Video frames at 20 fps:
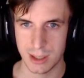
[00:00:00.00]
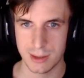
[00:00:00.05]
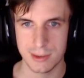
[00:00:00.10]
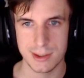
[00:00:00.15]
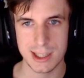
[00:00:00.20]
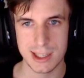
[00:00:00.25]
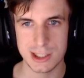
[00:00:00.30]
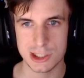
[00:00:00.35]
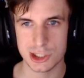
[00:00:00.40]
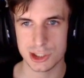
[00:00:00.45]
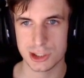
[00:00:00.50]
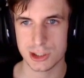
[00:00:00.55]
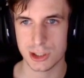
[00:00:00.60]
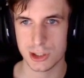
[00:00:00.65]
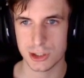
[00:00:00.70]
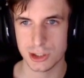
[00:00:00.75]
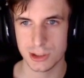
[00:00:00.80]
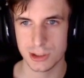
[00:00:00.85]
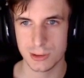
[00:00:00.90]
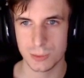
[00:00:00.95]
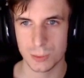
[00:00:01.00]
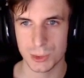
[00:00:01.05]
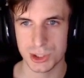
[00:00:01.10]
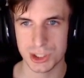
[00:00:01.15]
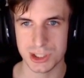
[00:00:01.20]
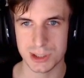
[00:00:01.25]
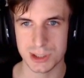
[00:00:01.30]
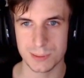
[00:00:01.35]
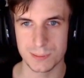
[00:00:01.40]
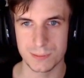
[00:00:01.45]
Nature's Guardian, which
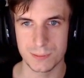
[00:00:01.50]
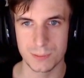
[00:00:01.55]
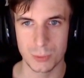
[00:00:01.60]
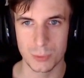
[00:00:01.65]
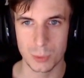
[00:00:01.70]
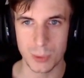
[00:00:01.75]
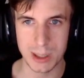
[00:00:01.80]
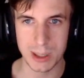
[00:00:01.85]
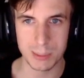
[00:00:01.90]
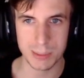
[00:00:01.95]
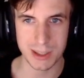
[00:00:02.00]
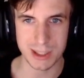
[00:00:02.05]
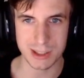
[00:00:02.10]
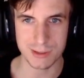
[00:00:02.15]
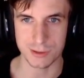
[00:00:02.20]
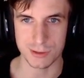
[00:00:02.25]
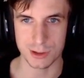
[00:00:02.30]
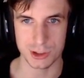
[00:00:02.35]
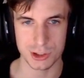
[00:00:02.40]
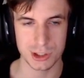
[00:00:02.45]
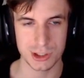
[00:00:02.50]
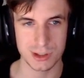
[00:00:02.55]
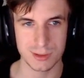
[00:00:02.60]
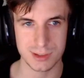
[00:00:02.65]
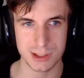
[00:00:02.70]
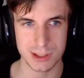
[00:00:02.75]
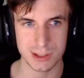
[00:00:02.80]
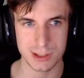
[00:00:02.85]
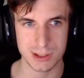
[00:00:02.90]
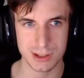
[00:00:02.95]
is a way better version of
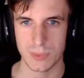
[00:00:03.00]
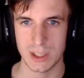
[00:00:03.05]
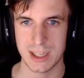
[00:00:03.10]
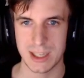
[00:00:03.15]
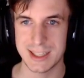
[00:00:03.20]
this.